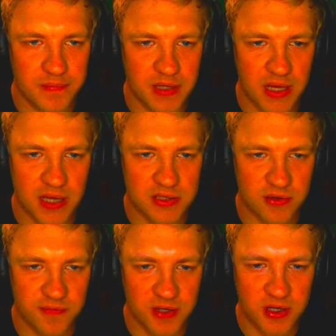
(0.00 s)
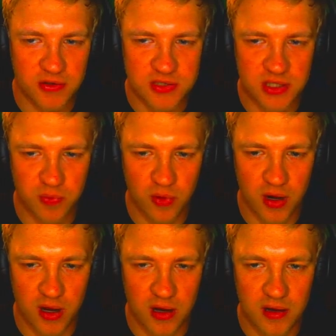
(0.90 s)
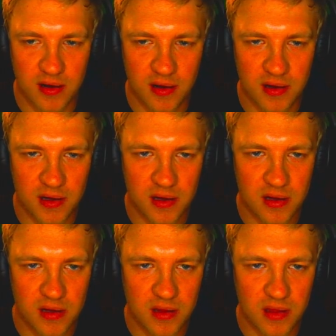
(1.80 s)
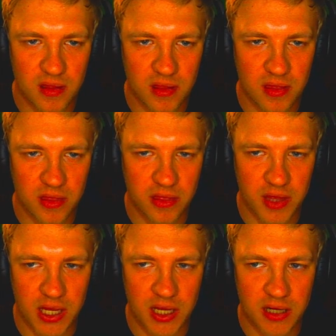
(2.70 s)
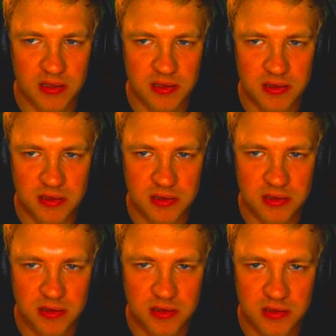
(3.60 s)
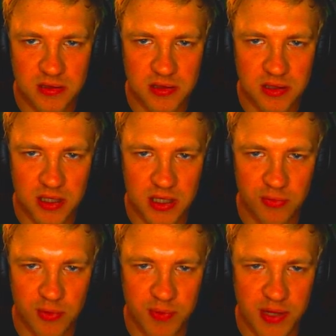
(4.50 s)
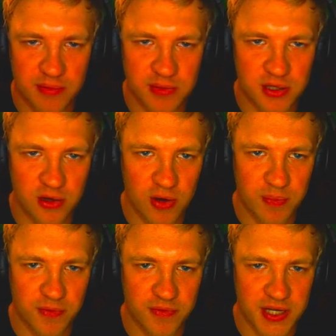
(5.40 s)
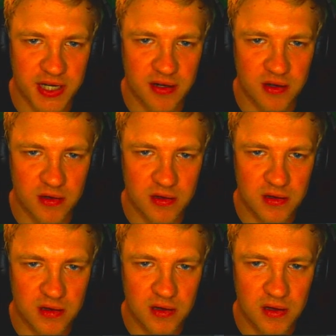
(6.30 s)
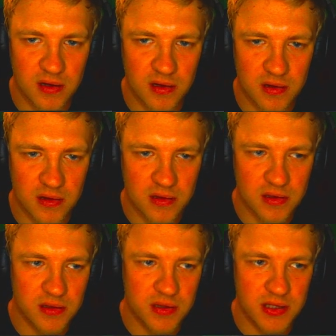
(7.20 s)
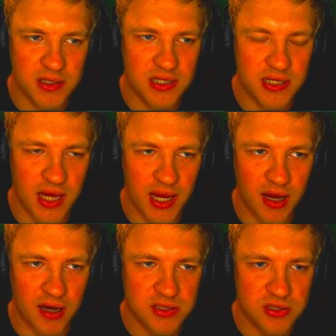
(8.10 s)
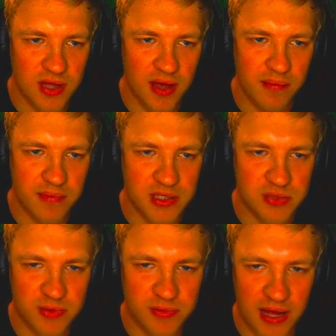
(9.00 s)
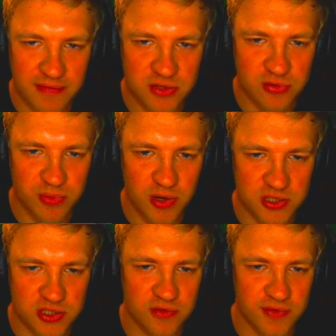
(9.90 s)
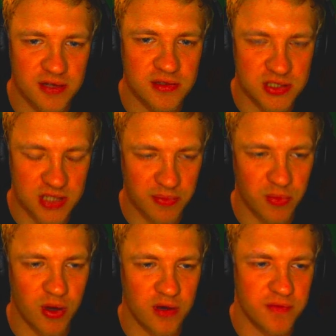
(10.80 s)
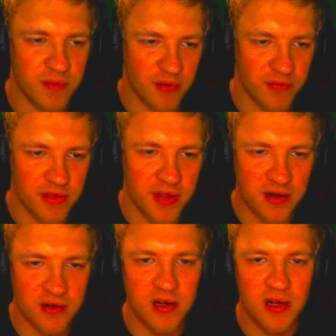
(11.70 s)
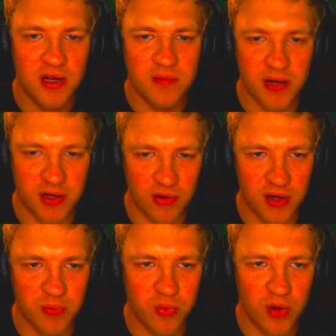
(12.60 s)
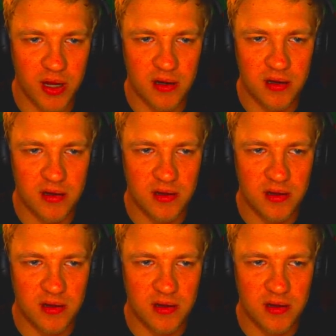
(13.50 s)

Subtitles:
Yeah, so if it goes up 1, then it would be able to go up over here. Yeah, so that means we would have to do a project over here to stop the water from over there by going up 1.